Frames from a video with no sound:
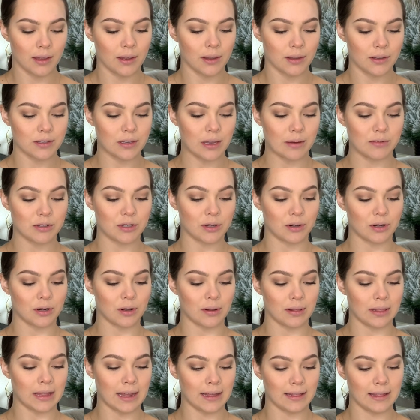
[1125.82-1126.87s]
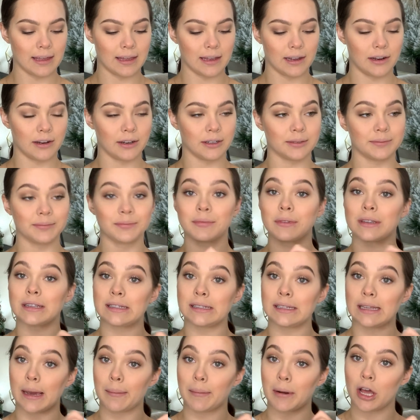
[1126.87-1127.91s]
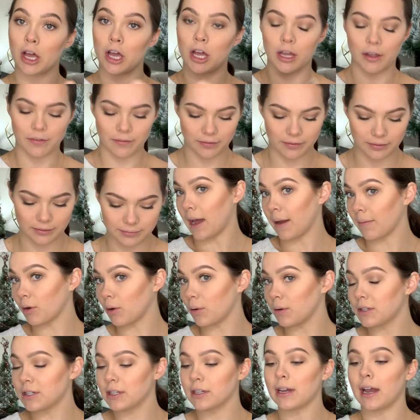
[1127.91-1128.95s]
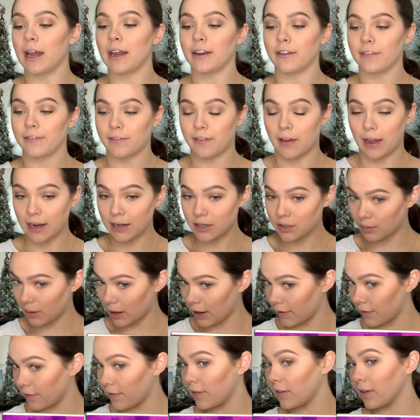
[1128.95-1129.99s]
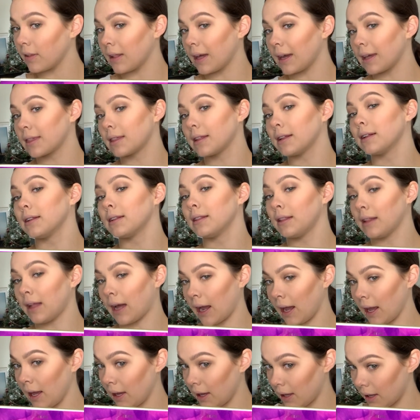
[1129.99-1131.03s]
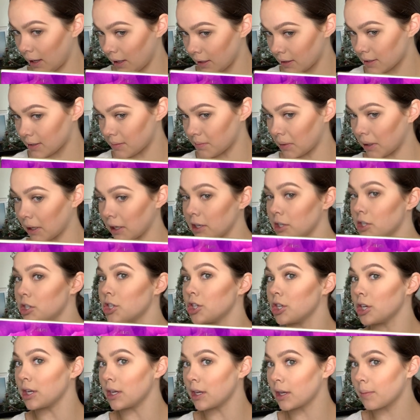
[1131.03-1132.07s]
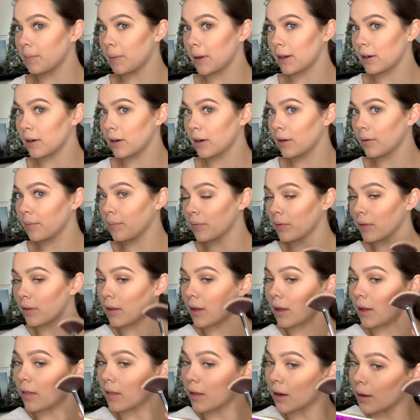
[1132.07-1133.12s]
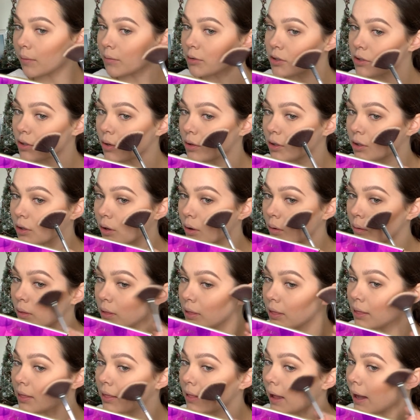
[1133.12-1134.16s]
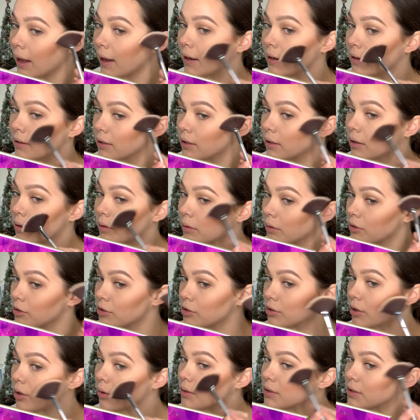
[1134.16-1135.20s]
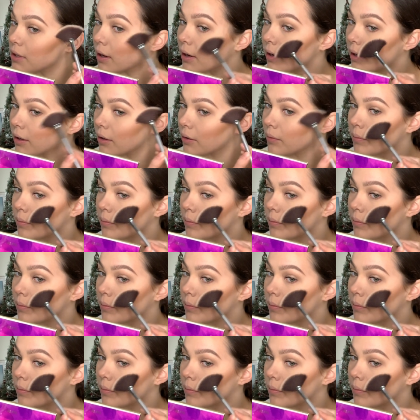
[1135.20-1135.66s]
So I'm just gonna go lightly here, tap it off. I'm going to kind of find where I feel like the light hits my cheek better, and then I'm just going to go light strokes on it.